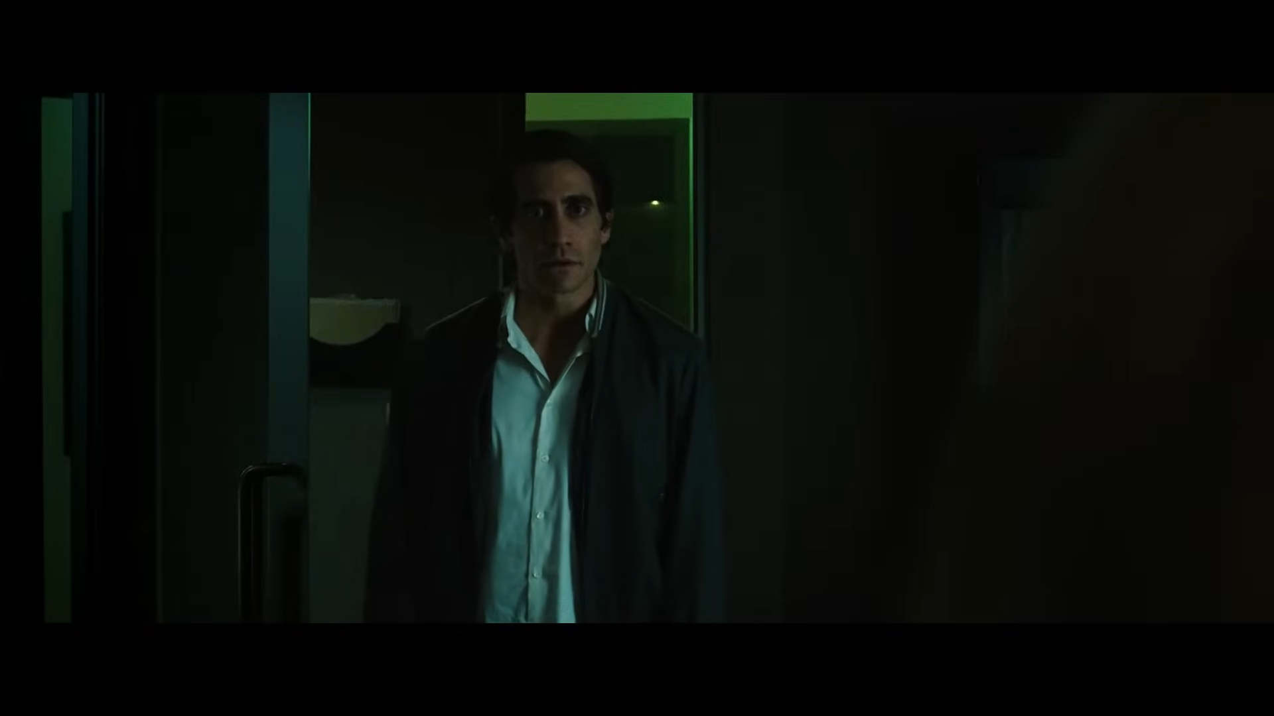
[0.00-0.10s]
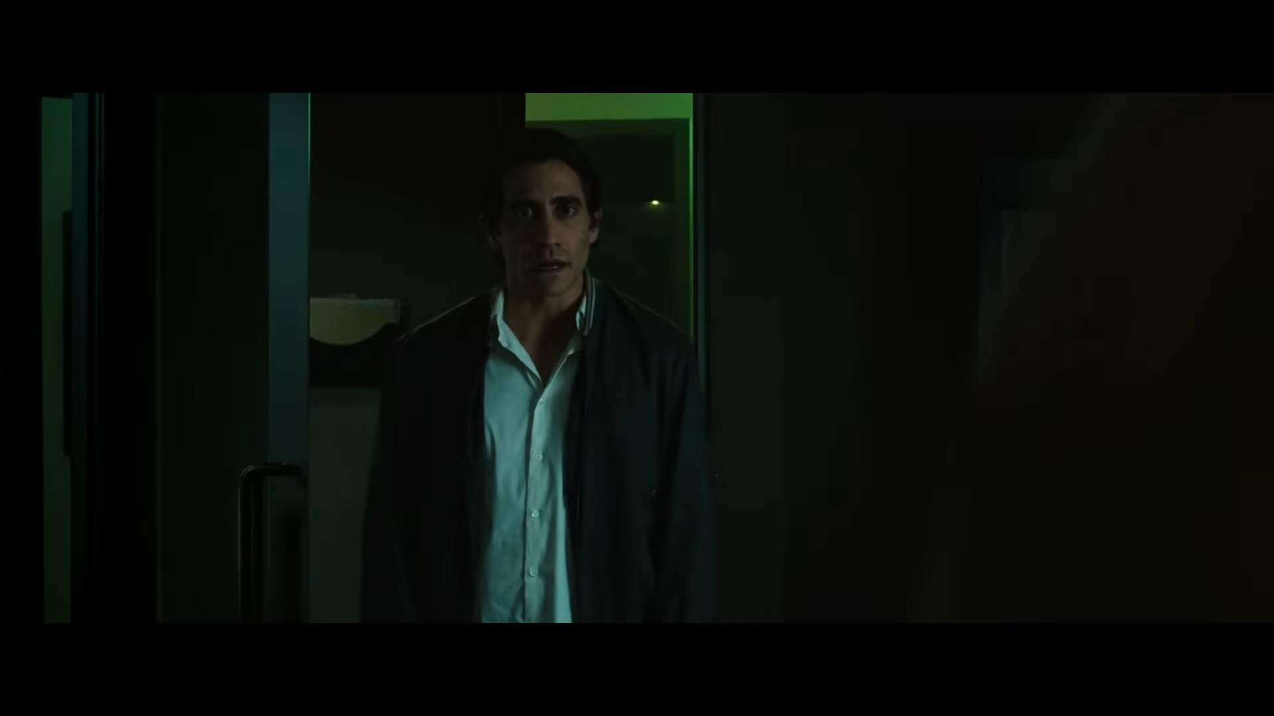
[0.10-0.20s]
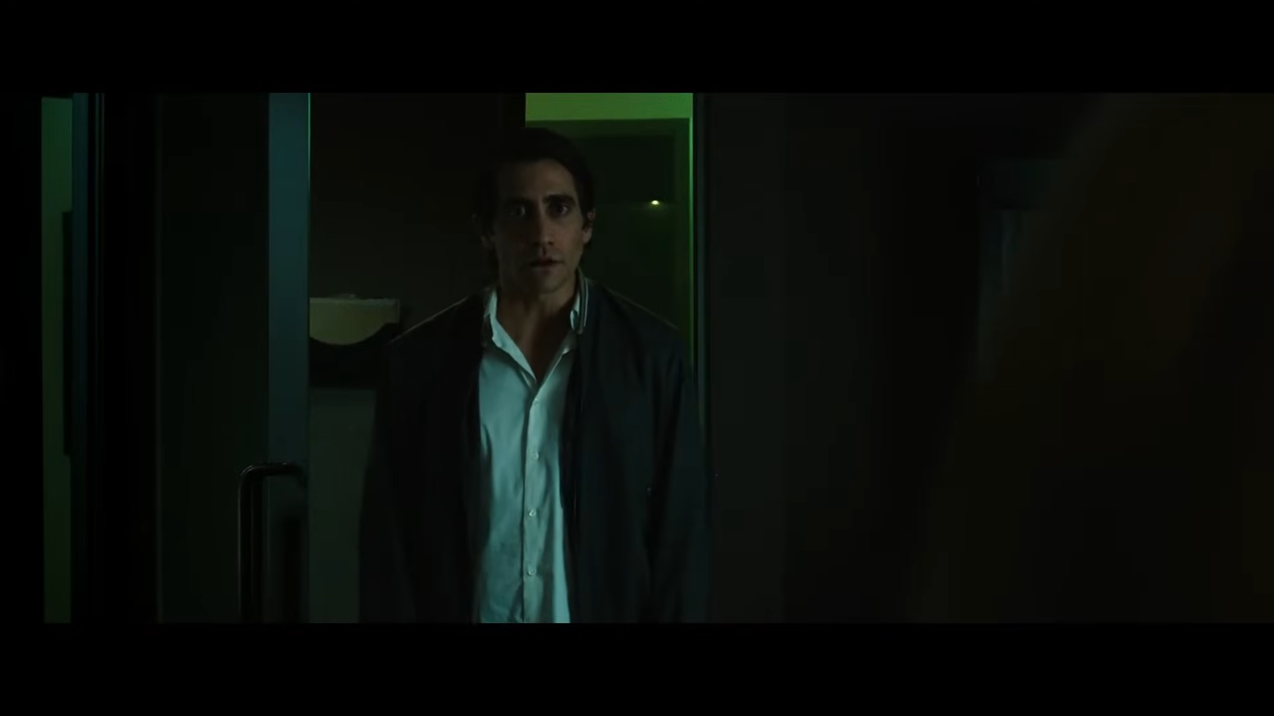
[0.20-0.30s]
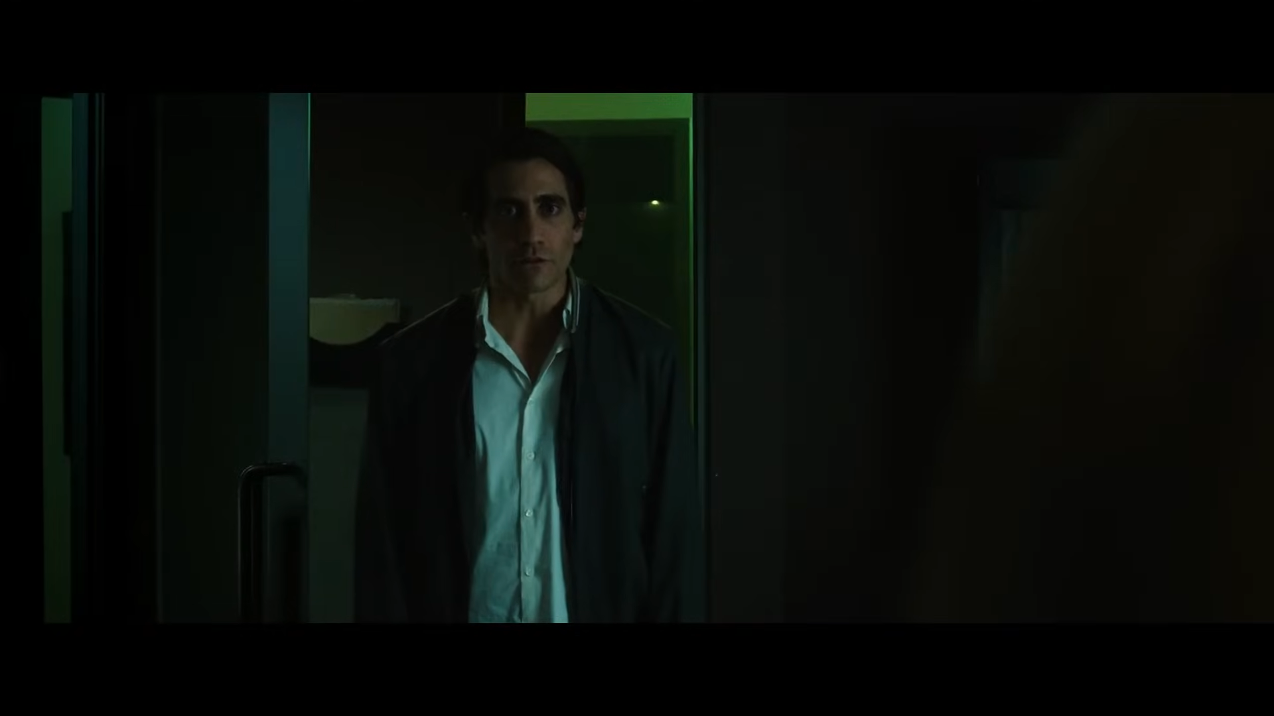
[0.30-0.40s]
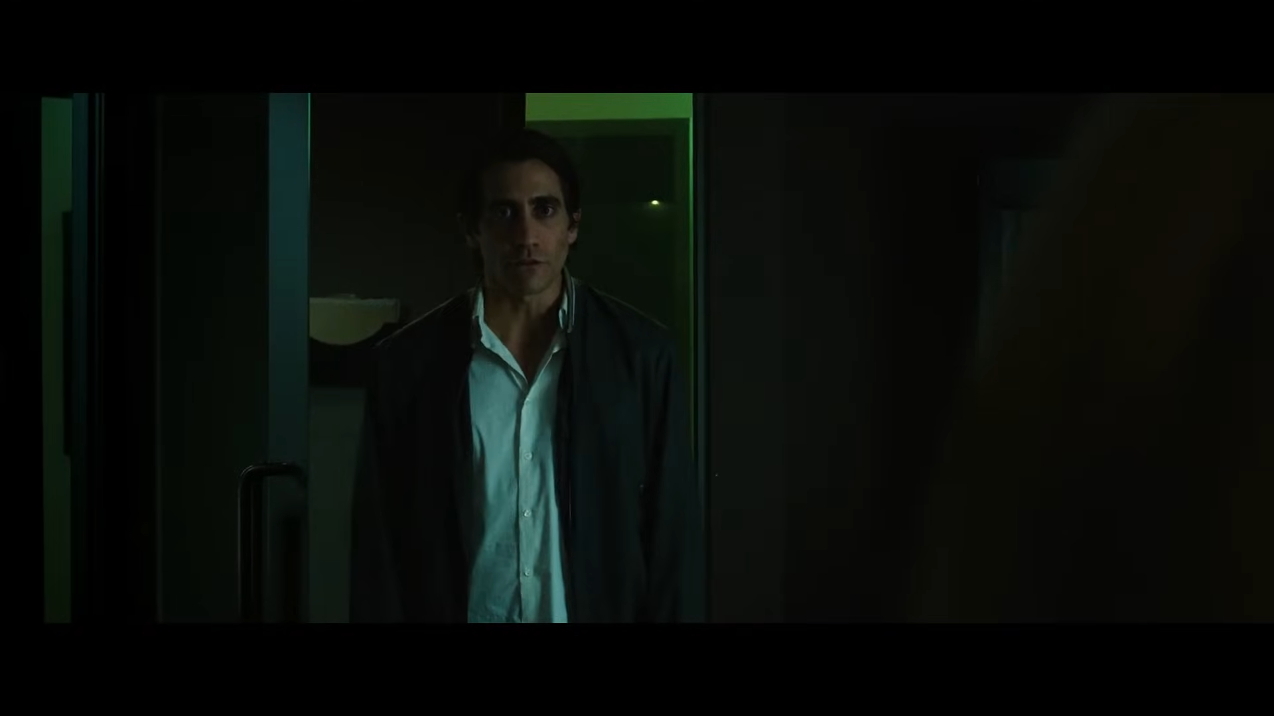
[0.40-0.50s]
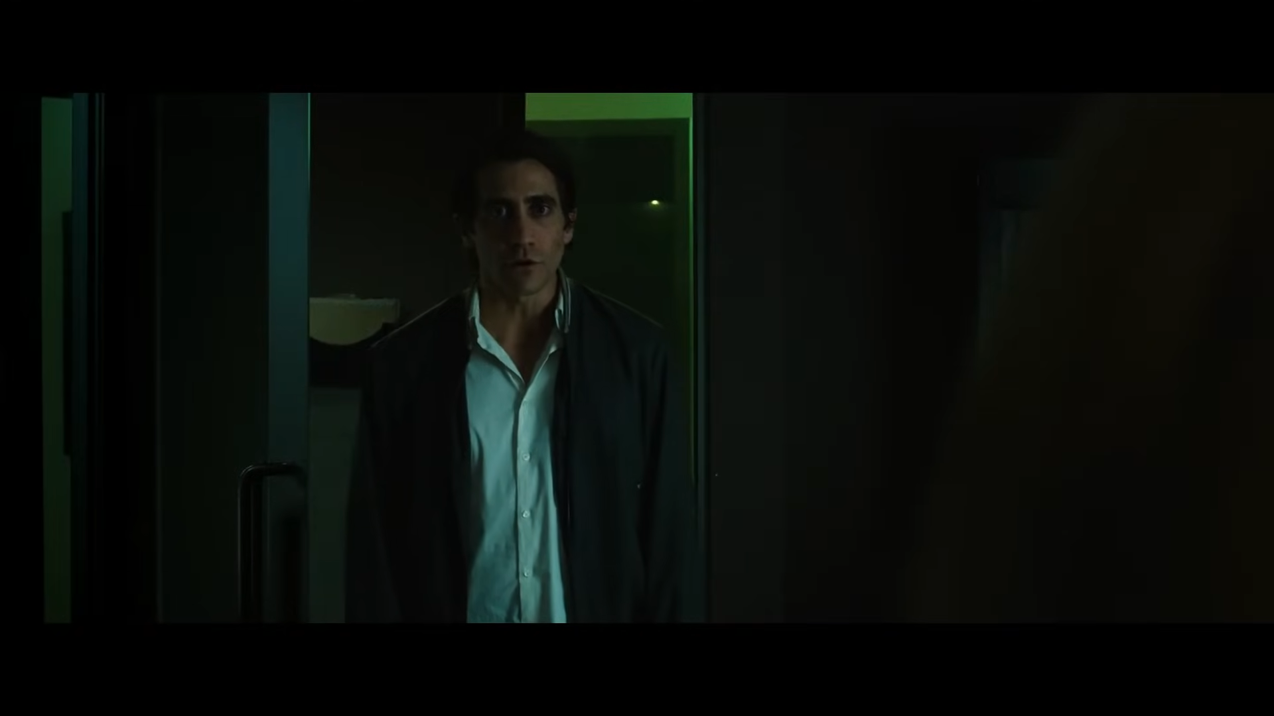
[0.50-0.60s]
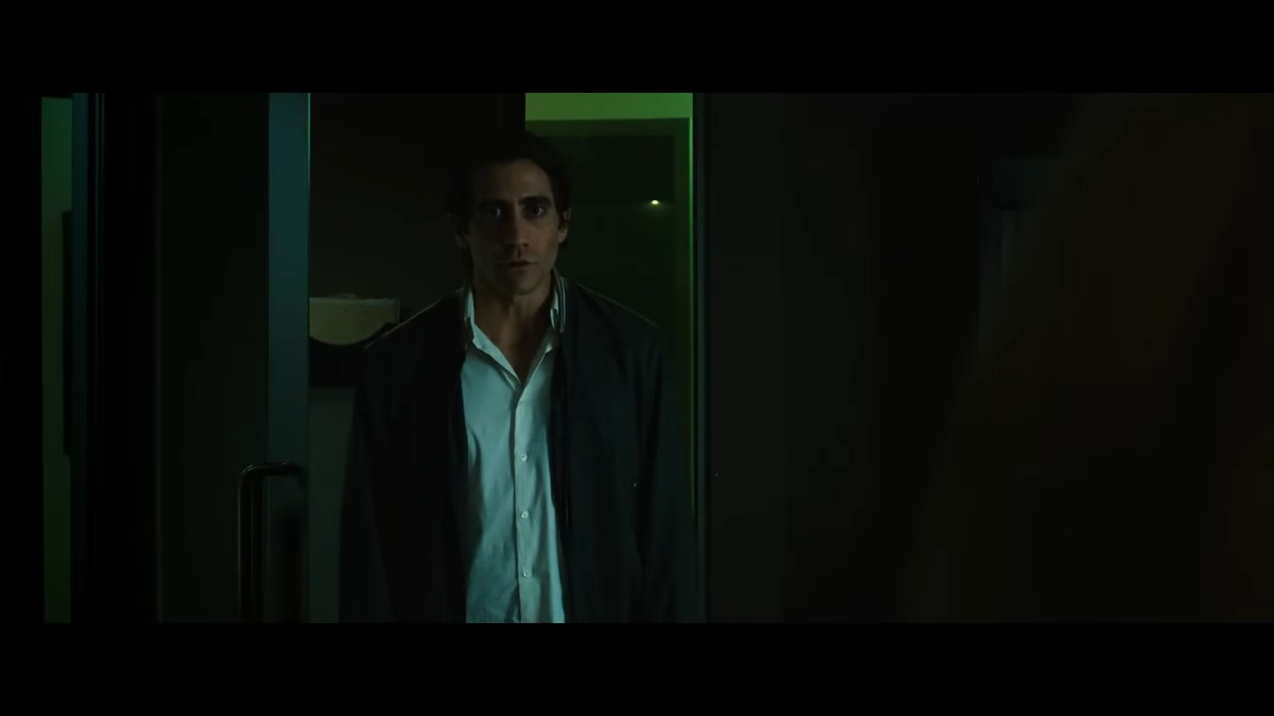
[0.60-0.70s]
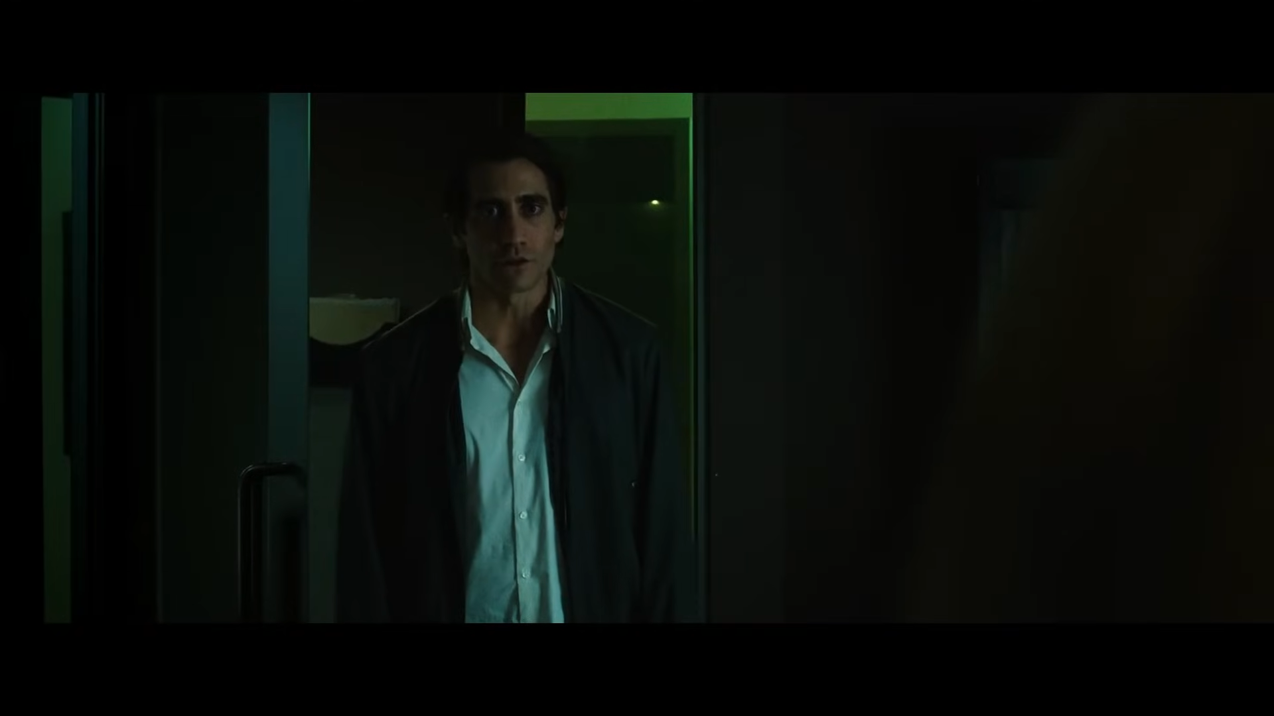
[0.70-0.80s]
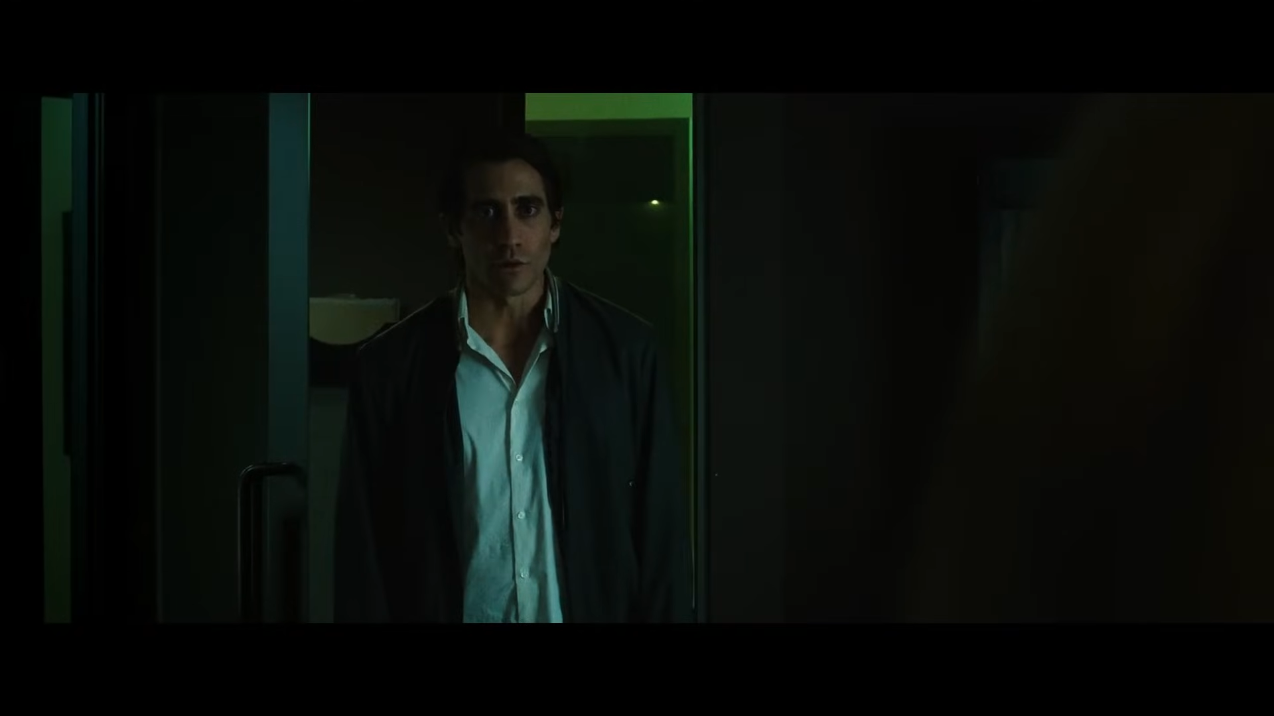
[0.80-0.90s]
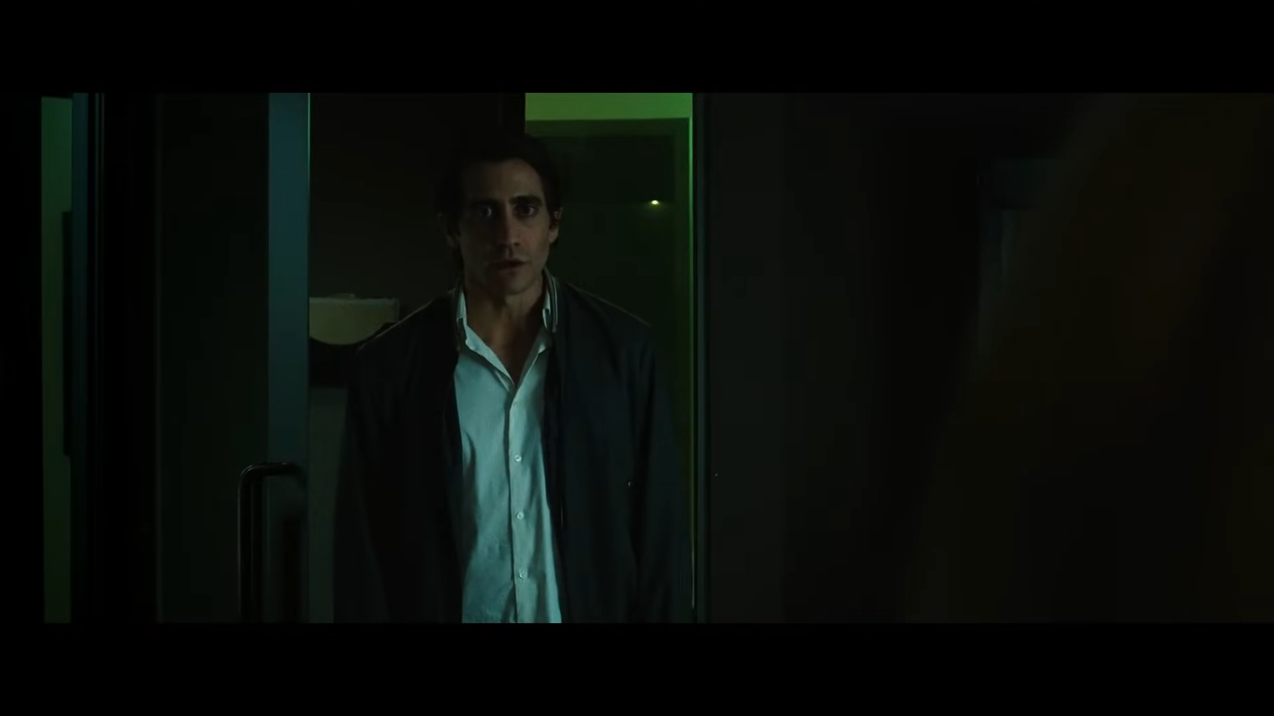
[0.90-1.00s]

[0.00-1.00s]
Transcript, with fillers: and I look forward